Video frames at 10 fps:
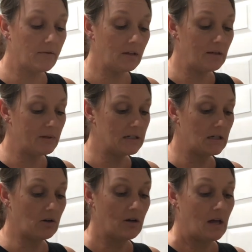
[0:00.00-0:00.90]
really a big
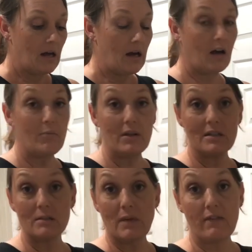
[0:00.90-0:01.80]
deal, but
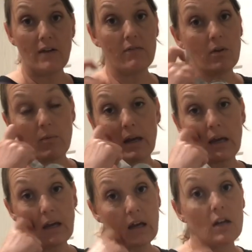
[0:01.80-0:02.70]
this is my favorite
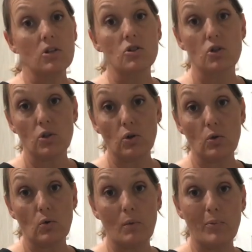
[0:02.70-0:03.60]
way
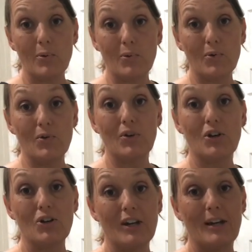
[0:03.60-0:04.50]
to pull
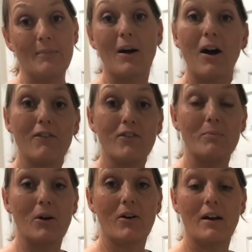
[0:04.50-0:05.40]
cream off of
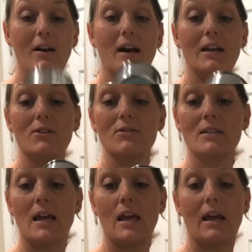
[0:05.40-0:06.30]
milk. I use
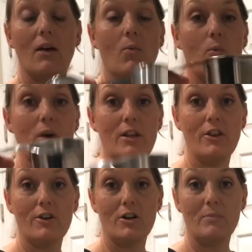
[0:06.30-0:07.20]
a
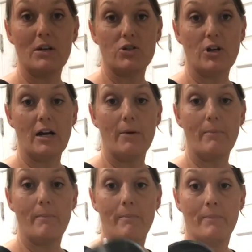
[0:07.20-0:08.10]
1/3 measure cup.
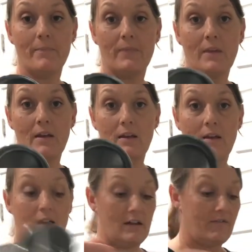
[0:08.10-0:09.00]

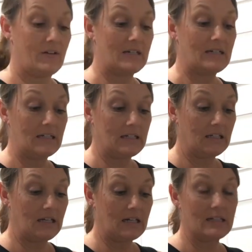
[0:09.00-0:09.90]
It fits
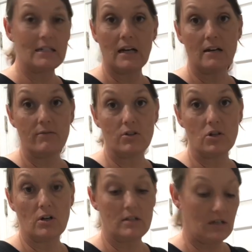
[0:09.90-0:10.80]
nicely inside of the
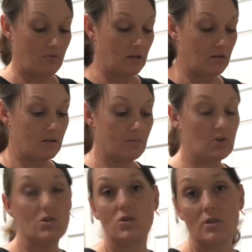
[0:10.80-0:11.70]
jars that we use,
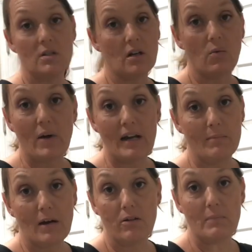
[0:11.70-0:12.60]
which is just a wide
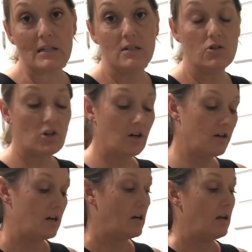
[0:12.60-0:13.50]
mouth mason jar,
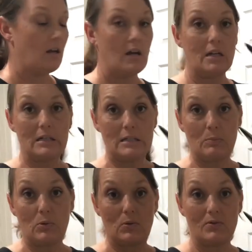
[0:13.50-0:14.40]
and a
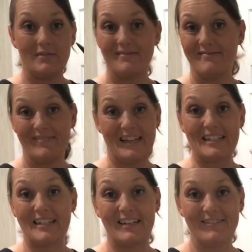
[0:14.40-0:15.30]
spoon.
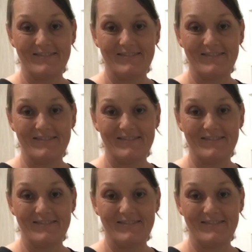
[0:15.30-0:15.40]
That's it.